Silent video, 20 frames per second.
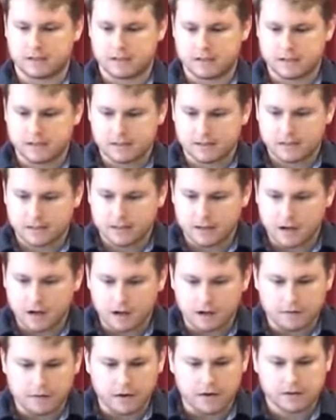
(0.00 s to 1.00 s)
consisted
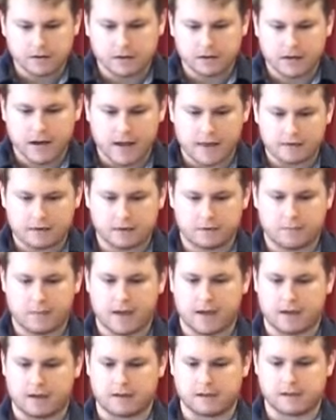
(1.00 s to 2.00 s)
of hunter-gatherer
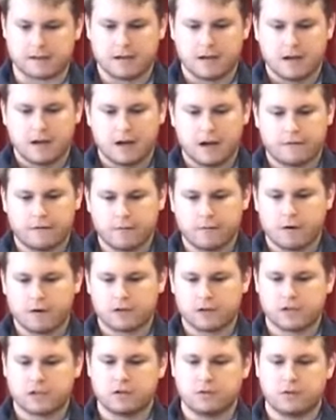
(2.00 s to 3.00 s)
bands of at
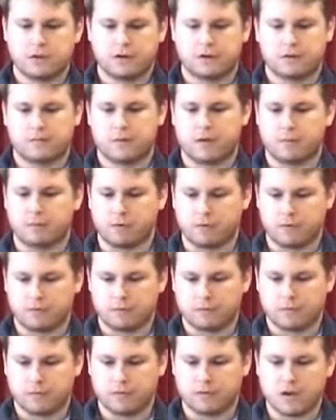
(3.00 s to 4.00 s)
most 200 people,
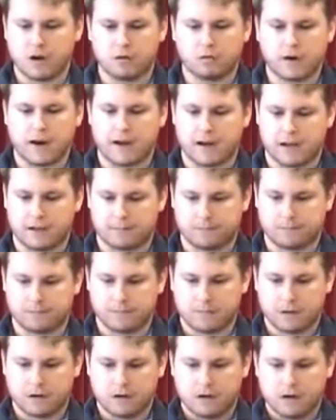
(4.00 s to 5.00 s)
with no writing.
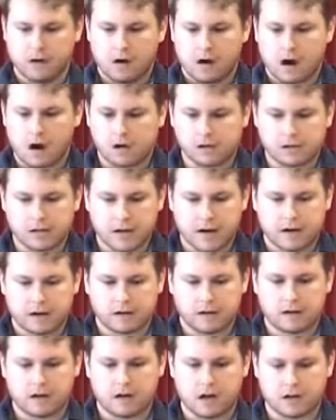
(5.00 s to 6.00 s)
All
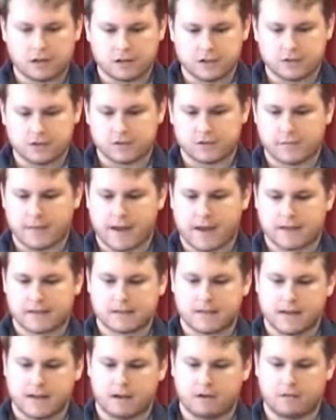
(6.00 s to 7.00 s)
inherited knowledge was
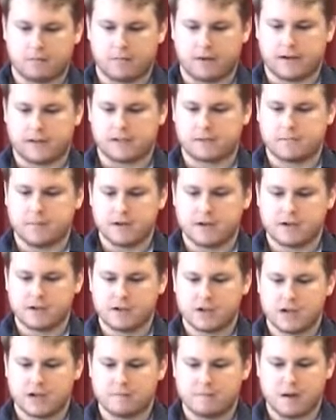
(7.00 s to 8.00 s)
passed down by
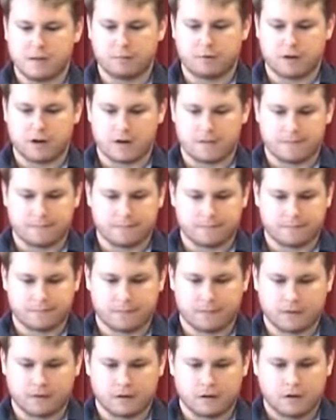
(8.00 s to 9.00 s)
speech and memory.
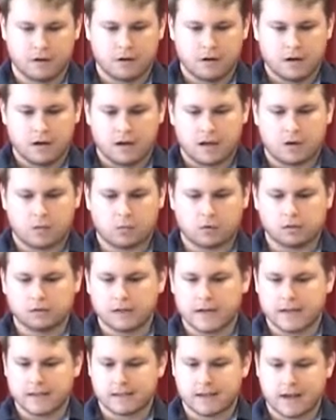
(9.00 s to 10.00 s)
In a
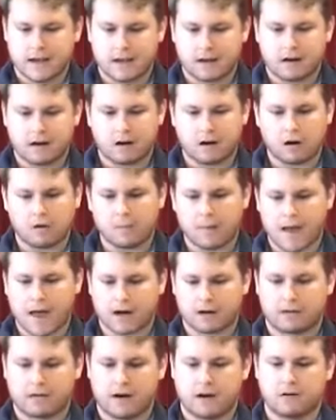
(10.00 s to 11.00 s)
world like that, all
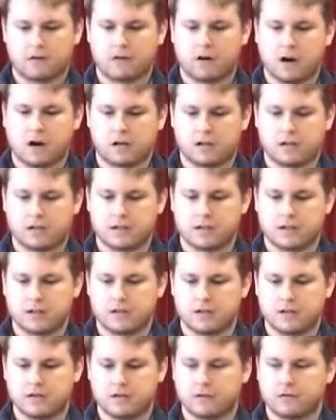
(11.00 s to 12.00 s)
background knowledge
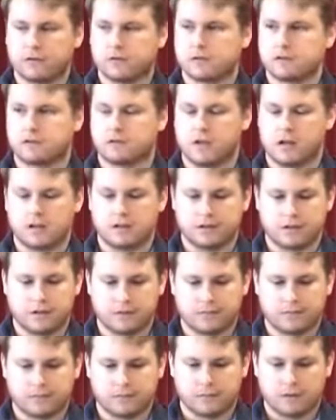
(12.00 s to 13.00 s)
is universal knowledge.
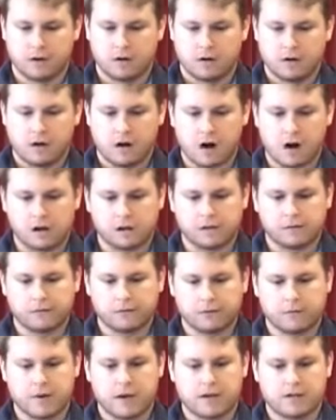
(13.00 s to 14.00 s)
All
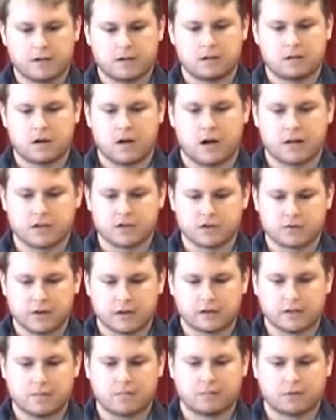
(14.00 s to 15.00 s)
information not
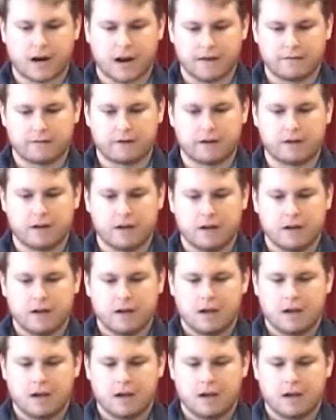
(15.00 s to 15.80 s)
strictly private